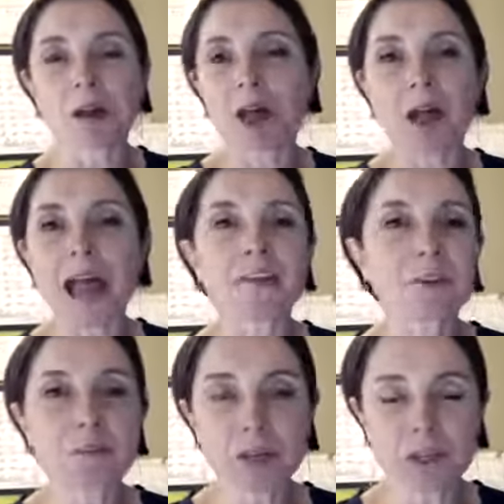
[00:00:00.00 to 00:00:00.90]

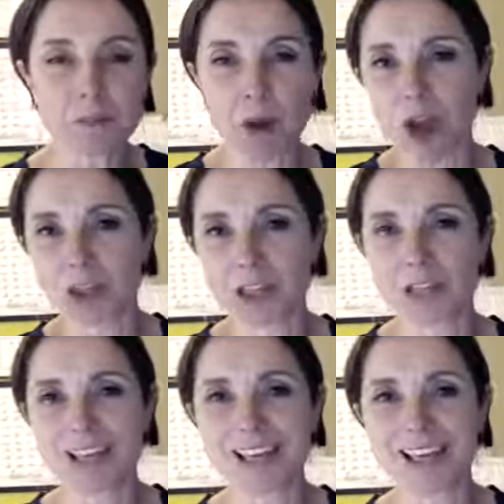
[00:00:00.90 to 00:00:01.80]
everybody's
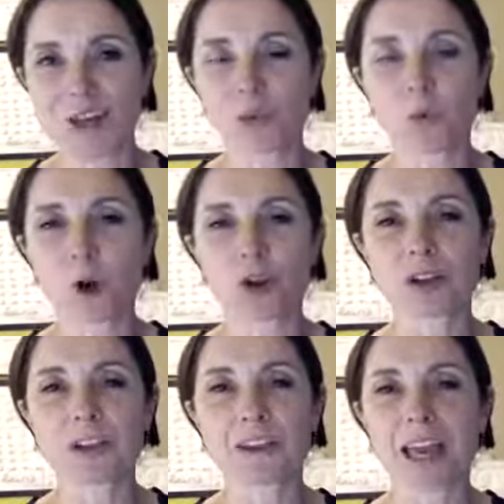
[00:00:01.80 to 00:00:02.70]
mercy, the world
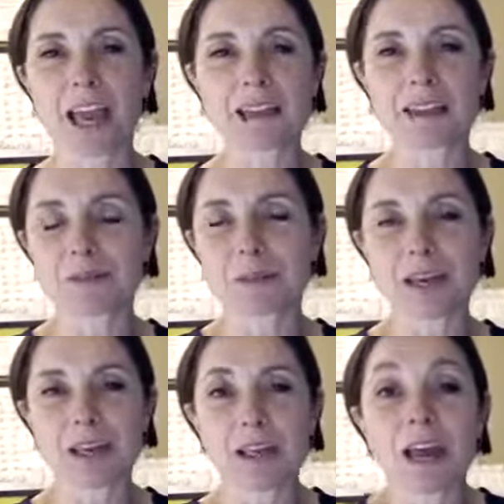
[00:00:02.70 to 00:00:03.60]
is against
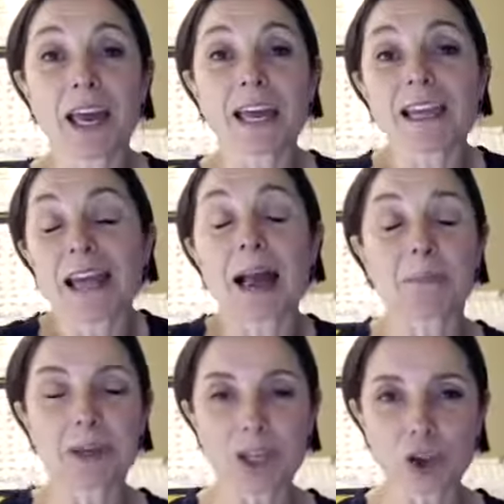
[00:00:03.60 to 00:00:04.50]
me, it is
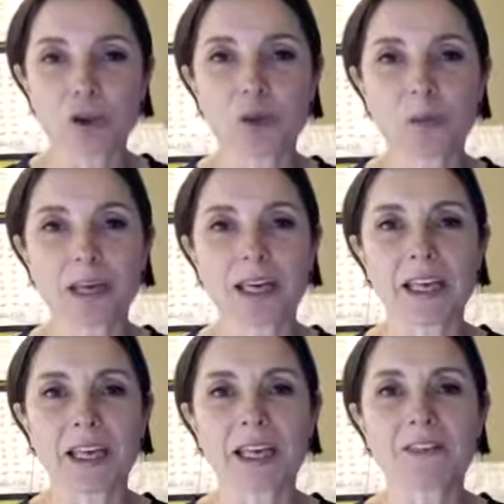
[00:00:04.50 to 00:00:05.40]
happening to me,
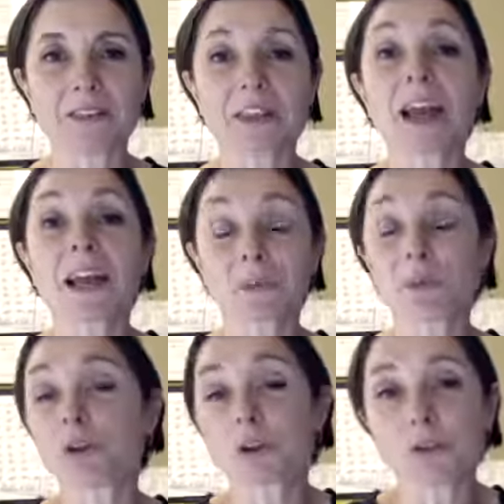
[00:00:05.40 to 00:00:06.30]
then that is
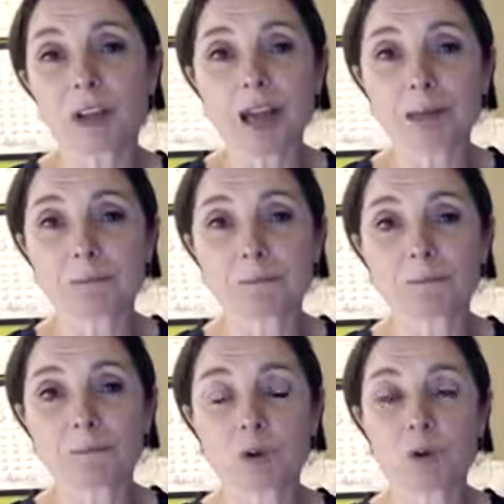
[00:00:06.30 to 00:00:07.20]
what you create.
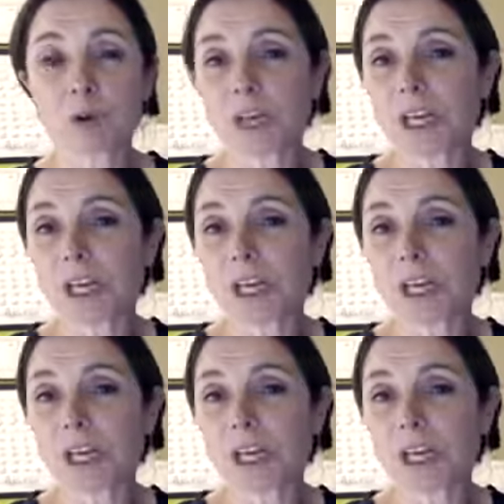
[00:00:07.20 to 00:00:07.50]
What you think